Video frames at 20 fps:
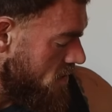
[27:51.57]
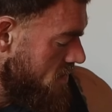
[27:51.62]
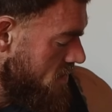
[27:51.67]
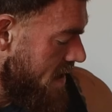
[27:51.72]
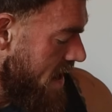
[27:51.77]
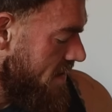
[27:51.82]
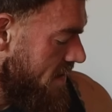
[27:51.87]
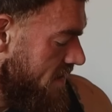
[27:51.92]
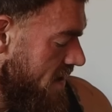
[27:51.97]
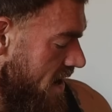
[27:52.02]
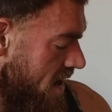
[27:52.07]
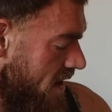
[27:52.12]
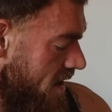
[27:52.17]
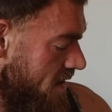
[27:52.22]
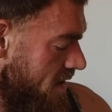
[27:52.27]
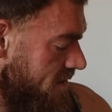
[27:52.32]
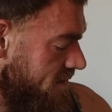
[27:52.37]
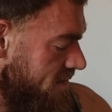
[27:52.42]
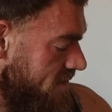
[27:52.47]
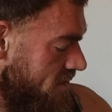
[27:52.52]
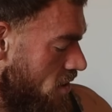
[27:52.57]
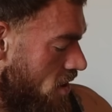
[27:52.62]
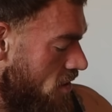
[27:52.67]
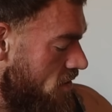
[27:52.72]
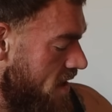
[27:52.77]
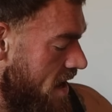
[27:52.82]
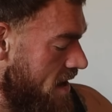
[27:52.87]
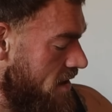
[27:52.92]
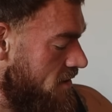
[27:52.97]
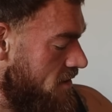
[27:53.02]
That ding is not
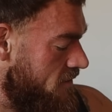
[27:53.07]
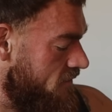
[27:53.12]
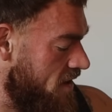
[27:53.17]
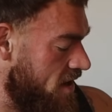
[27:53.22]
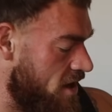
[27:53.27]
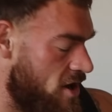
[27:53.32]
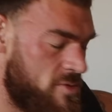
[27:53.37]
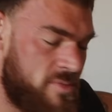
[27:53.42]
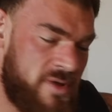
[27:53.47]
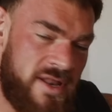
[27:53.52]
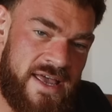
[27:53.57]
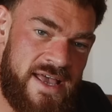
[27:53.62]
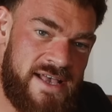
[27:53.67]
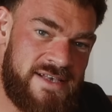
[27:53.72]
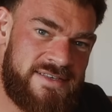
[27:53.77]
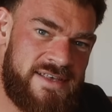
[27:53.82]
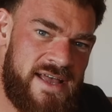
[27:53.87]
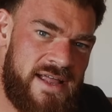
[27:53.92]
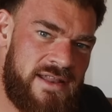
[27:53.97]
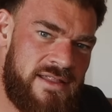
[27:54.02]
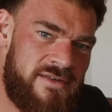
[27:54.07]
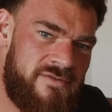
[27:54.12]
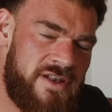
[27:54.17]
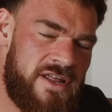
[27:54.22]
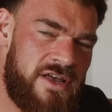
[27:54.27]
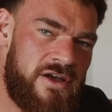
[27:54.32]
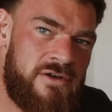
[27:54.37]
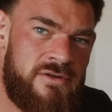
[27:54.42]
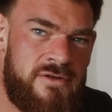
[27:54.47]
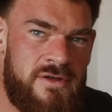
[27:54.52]
the end of the video, but it is the end of the
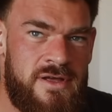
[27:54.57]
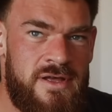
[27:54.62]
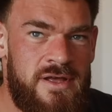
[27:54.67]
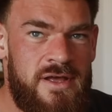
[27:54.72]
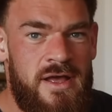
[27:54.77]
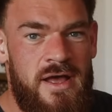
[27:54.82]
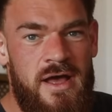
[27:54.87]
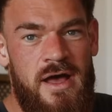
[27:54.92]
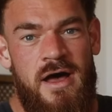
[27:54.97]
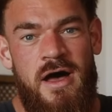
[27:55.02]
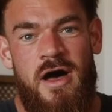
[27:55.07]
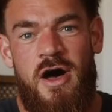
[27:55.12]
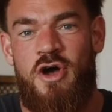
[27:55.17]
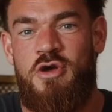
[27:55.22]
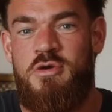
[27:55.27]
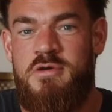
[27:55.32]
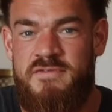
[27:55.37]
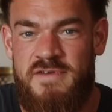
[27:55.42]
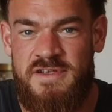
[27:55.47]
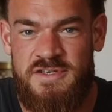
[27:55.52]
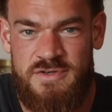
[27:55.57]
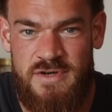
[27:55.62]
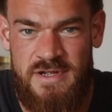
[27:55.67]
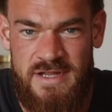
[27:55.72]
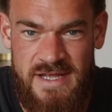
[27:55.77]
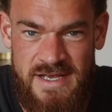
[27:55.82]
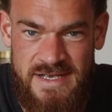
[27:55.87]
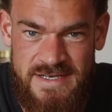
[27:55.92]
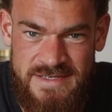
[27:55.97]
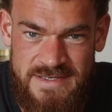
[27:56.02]
video. Hope you've
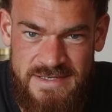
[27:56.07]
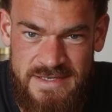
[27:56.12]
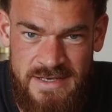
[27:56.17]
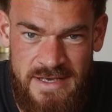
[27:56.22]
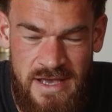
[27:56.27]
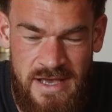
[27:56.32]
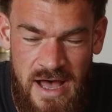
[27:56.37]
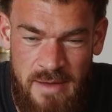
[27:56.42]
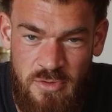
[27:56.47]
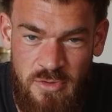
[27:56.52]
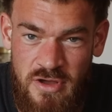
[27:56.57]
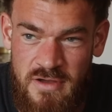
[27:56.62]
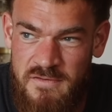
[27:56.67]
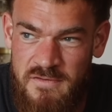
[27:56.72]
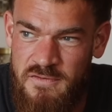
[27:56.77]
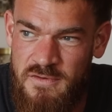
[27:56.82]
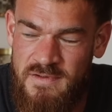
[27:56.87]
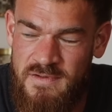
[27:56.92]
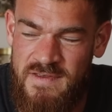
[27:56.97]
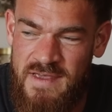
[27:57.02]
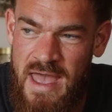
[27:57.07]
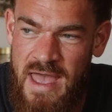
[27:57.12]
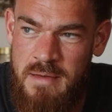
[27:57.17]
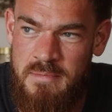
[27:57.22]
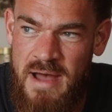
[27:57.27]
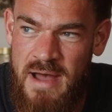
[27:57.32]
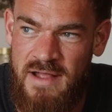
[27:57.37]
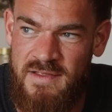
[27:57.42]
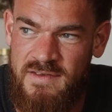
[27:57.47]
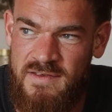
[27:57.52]
enjoyed this. I'm looking forward to getting
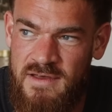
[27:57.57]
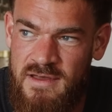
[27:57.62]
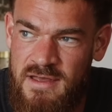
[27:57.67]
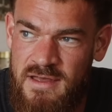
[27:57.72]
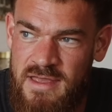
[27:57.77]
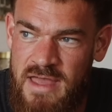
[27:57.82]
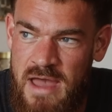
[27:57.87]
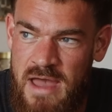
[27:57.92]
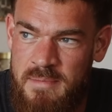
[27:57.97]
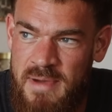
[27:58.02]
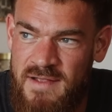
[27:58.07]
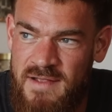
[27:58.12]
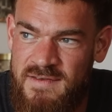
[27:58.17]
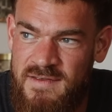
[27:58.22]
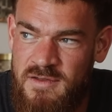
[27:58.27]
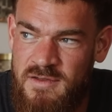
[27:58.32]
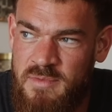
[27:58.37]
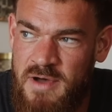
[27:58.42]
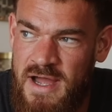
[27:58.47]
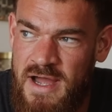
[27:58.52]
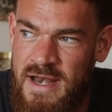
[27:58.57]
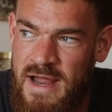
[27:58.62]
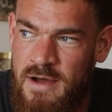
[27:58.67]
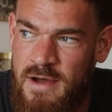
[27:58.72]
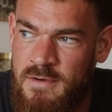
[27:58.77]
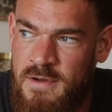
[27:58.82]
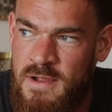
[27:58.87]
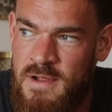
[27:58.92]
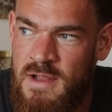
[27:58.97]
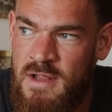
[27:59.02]
back to Dubai
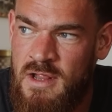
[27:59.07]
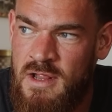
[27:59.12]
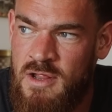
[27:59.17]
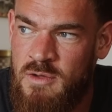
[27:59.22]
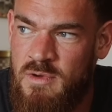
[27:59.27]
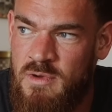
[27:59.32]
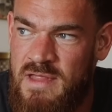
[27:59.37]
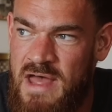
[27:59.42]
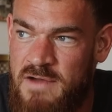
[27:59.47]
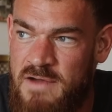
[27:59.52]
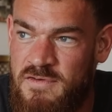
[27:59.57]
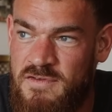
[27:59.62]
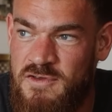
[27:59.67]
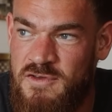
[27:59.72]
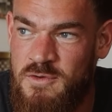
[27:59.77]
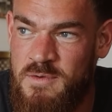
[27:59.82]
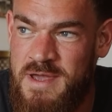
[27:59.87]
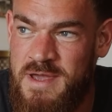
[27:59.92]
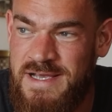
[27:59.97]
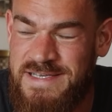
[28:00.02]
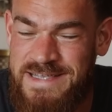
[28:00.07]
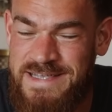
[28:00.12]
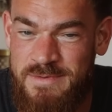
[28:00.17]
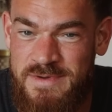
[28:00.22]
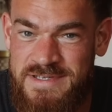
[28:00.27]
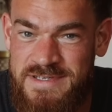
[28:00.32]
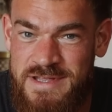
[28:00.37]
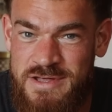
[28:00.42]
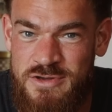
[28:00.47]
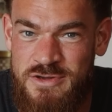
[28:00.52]
now. We're there for 2 weeks, then
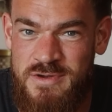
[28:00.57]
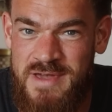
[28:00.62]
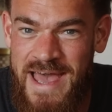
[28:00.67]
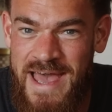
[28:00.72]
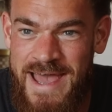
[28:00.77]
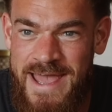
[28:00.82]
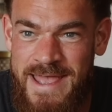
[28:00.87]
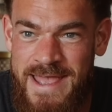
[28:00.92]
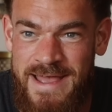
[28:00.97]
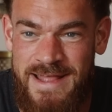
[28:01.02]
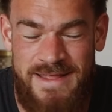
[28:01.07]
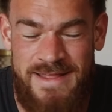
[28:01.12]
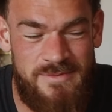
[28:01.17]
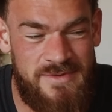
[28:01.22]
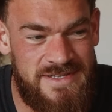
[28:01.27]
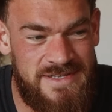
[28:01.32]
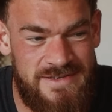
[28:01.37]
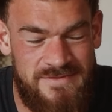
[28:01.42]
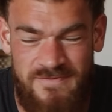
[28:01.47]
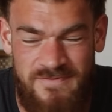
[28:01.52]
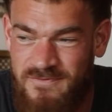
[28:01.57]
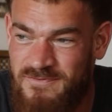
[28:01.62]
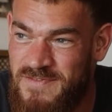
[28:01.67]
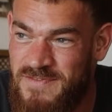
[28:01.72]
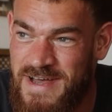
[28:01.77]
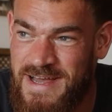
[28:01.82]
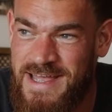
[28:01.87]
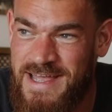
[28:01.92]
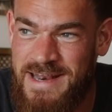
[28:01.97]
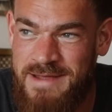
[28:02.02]
we're to the UK, and then we're to
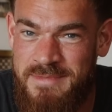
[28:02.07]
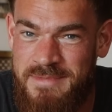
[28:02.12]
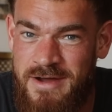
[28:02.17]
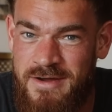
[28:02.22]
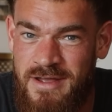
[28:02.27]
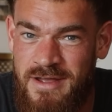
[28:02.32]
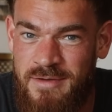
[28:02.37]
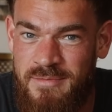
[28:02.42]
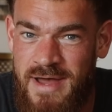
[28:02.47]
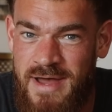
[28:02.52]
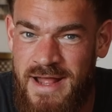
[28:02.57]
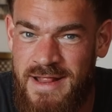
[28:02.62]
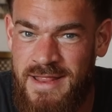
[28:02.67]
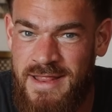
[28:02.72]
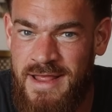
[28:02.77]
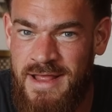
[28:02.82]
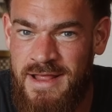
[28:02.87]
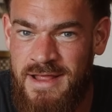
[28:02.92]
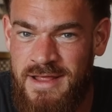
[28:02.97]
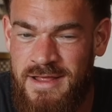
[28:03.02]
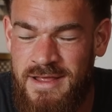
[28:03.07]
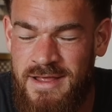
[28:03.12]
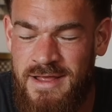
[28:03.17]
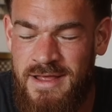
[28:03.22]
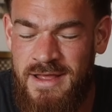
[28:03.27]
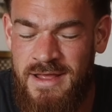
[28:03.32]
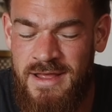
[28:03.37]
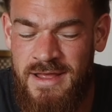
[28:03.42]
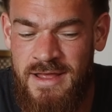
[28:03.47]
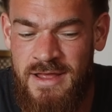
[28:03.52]
fucking America, man.
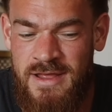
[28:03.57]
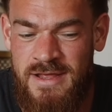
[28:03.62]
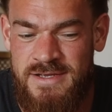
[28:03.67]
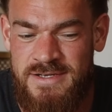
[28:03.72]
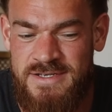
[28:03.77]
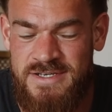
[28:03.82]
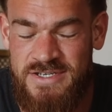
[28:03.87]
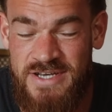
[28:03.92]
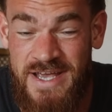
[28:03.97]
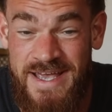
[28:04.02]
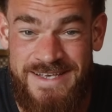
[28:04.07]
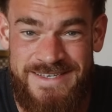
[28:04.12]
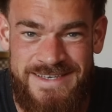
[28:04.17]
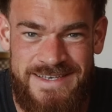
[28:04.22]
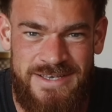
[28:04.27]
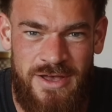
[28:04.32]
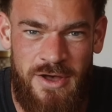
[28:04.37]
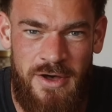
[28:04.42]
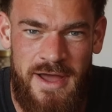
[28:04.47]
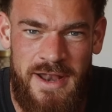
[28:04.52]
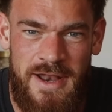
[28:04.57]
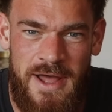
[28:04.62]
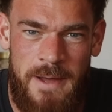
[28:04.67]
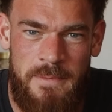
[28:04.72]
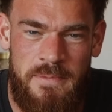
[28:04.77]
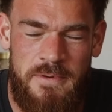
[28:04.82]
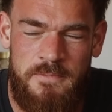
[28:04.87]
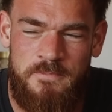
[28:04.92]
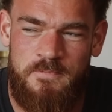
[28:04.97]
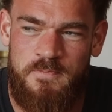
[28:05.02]
Jeez, it's hotting
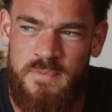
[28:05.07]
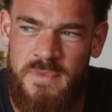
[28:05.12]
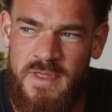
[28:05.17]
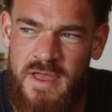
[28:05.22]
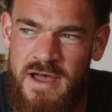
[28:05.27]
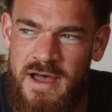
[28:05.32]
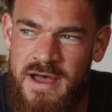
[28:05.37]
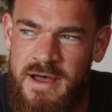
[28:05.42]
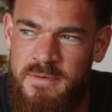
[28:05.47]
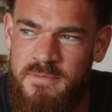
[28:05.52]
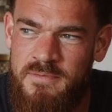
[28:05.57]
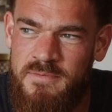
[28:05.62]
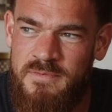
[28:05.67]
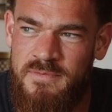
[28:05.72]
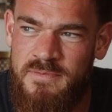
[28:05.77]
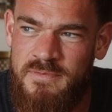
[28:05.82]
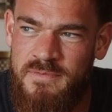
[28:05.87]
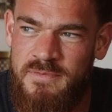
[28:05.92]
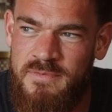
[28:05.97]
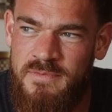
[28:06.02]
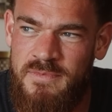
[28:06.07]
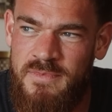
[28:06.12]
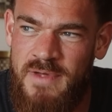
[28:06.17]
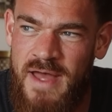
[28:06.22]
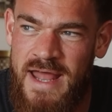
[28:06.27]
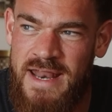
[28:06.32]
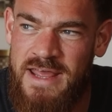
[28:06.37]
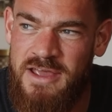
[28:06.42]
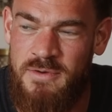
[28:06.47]
up. Any